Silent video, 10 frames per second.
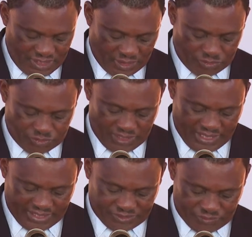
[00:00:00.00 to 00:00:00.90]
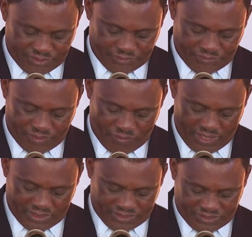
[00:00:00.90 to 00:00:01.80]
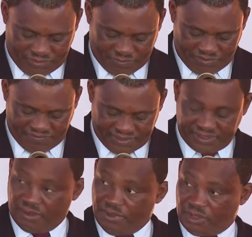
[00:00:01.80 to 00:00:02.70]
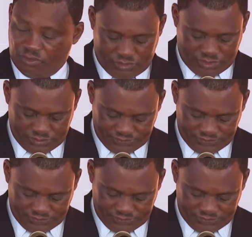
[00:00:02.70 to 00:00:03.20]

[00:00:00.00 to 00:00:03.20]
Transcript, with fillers: I'd also like to echo the words of Prophet Habakkuk,